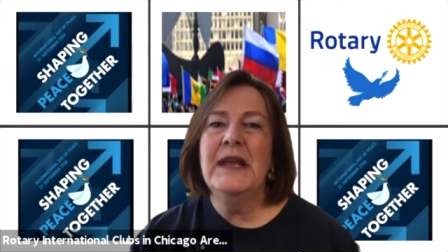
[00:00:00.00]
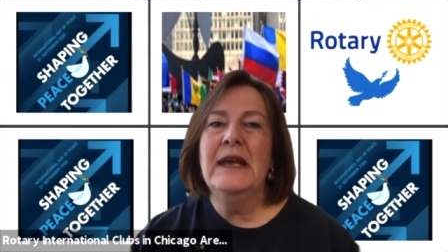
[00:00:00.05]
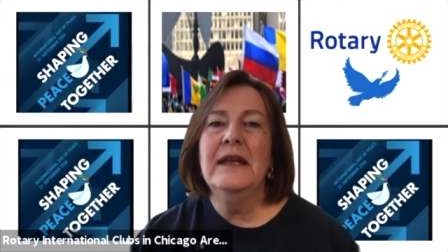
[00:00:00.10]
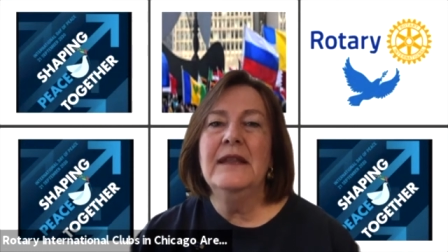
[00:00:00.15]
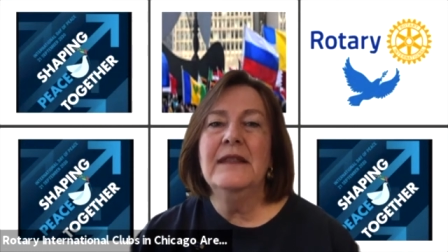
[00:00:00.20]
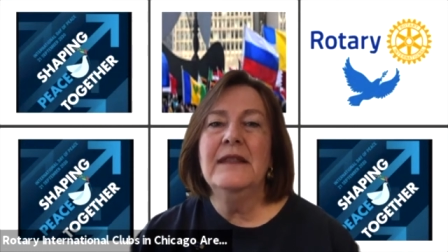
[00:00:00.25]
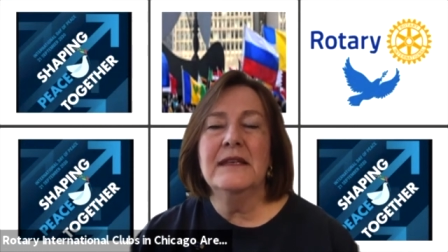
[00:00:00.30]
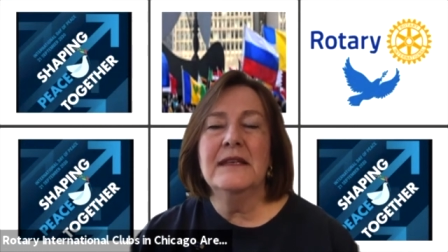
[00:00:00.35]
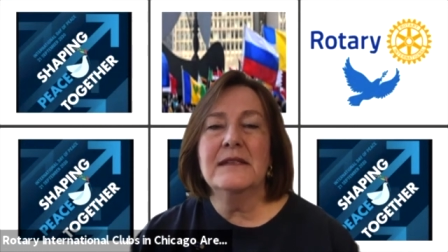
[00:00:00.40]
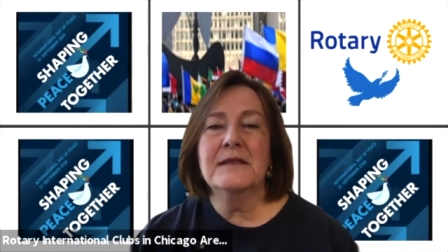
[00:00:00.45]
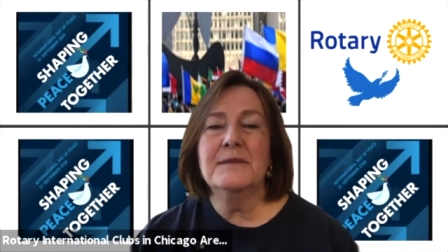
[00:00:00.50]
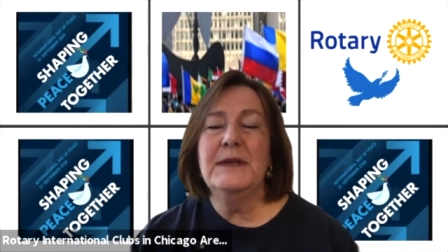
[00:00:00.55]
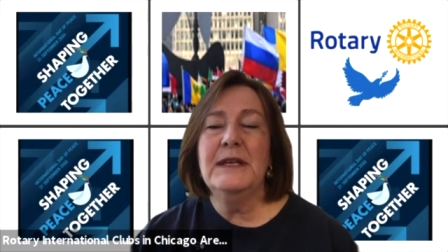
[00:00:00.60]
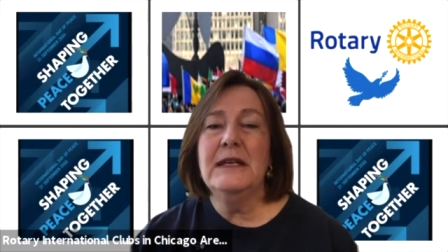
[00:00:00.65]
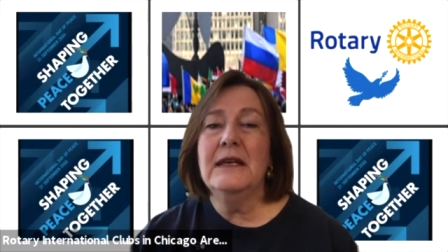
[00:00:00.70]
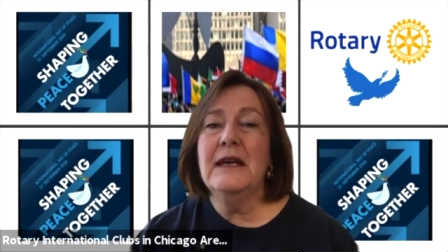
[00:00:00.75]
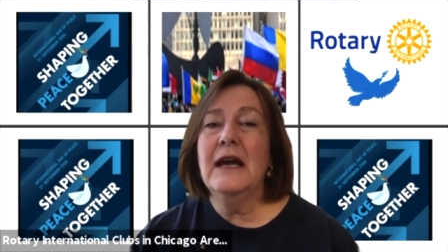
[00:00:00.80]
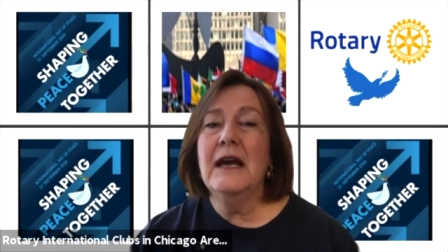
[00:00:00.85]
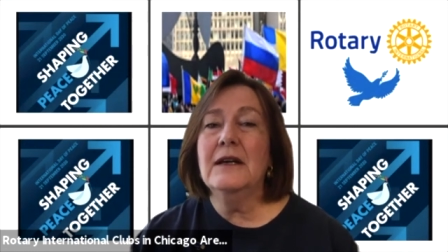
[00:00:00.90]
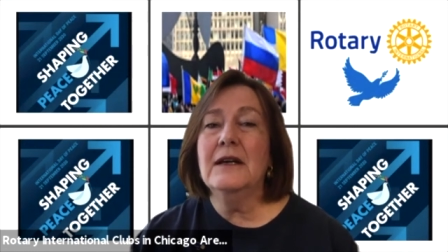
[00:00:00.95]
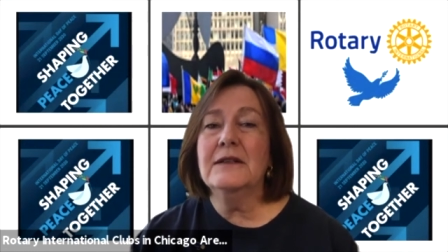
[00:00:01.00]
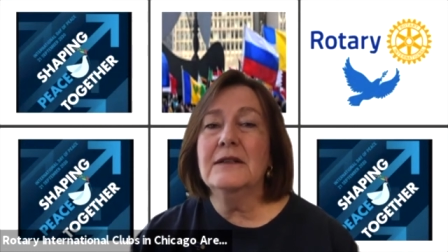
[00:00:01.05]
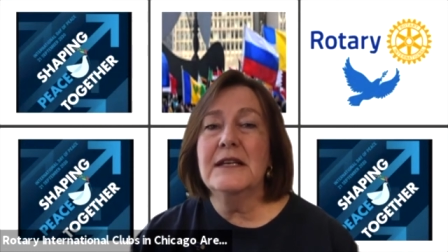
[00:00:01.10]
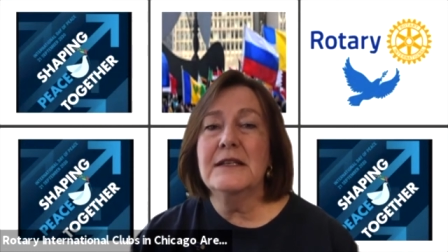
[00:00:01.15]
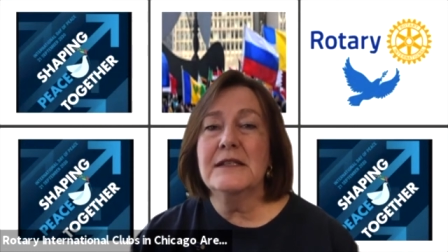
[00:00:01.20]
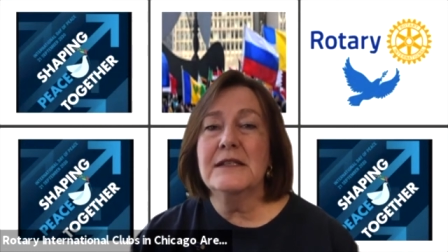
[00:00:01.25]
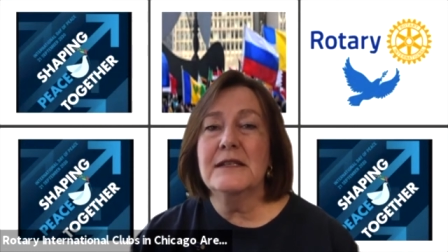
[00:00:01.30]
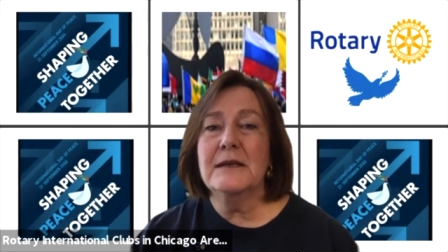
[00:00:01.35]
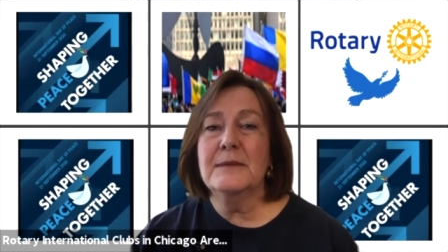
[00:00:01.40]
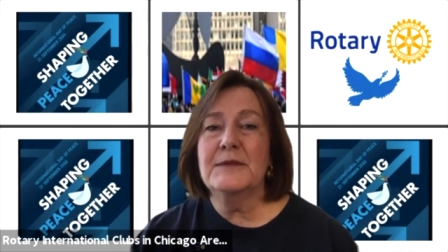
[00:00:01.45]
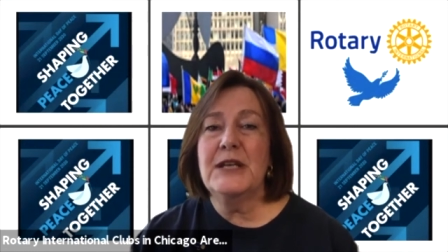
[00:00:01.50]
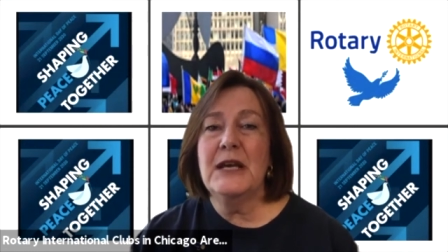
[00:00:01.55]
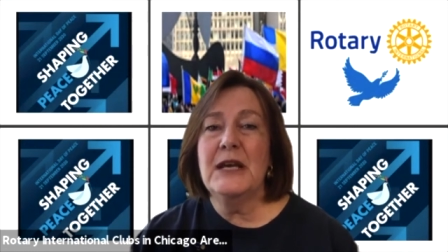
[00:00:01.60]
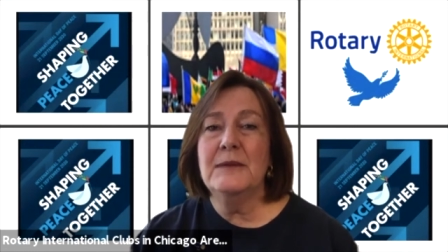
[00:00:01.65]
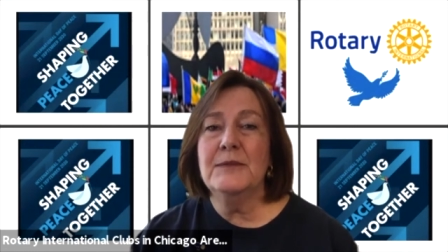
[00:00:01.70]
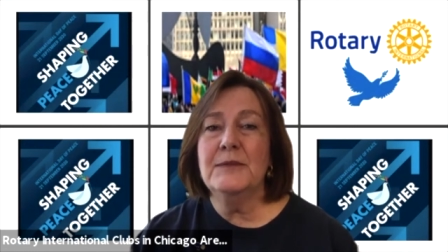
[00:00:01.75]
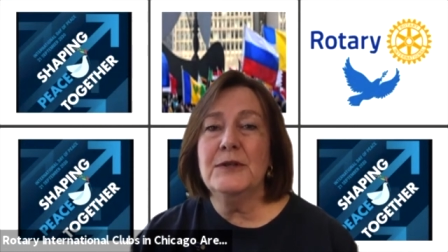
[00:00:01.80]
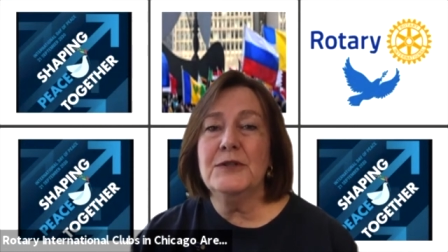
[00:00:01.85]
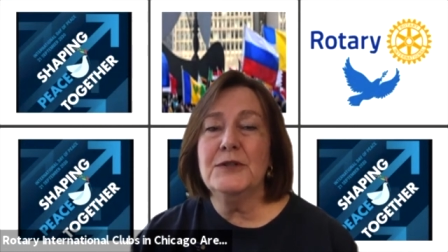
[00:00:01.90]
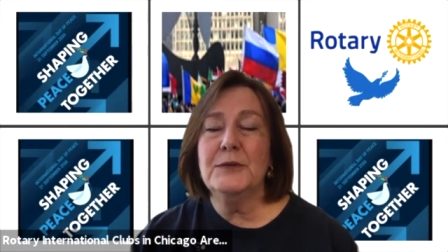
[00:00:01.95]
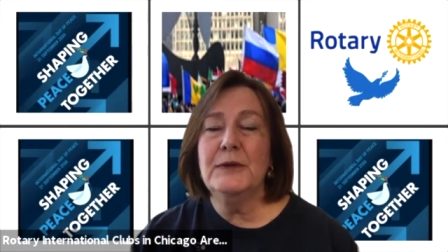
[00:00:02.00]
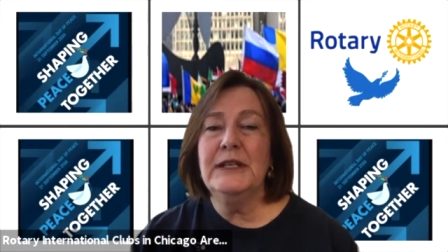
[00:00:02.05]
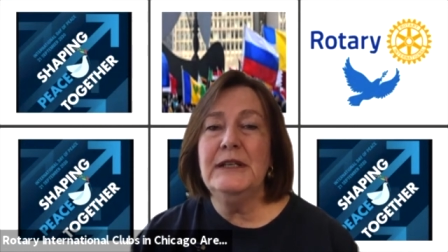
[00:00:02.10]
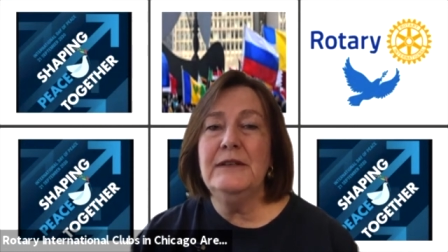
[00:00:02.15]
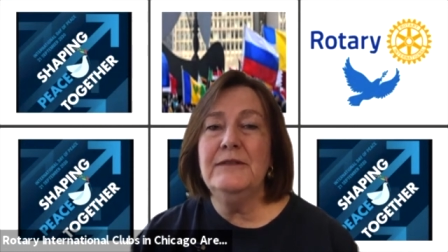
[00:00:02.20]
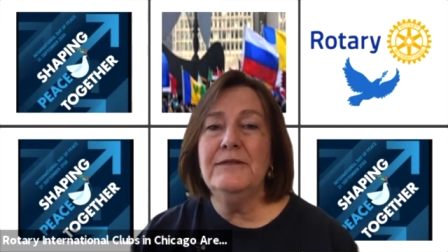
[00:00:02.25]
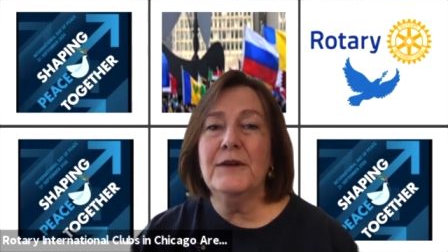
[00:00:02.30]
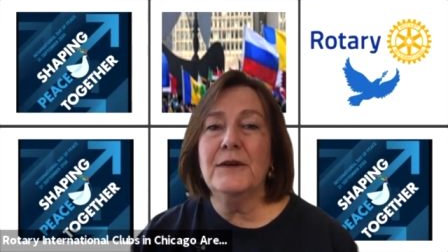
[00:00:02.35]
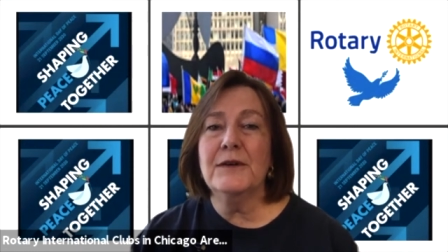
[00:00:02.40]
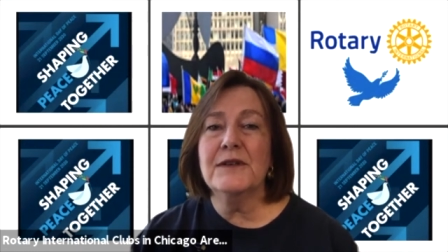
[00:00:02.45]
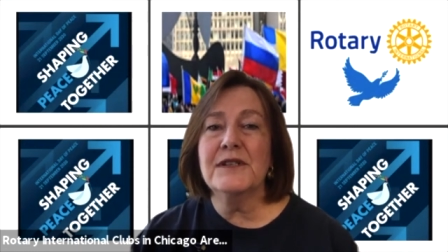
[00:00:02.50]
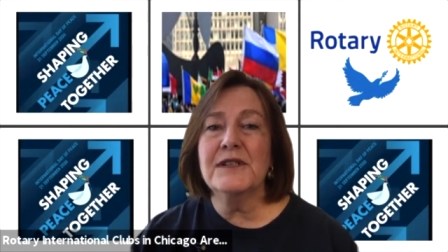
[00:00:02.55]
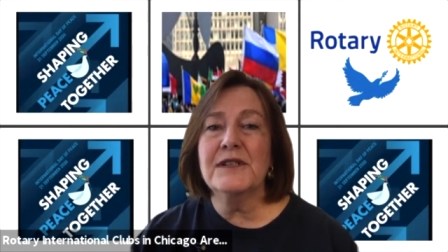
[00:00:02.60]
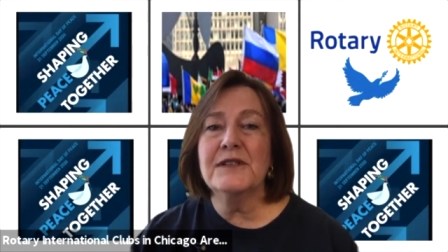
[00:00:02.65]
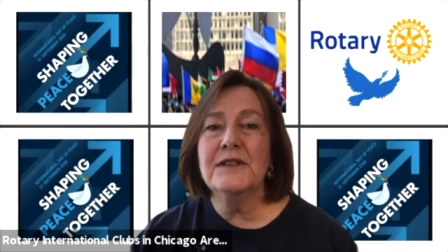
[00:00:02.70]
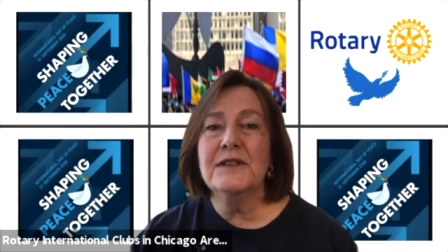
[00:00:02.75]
that's being held on September 21st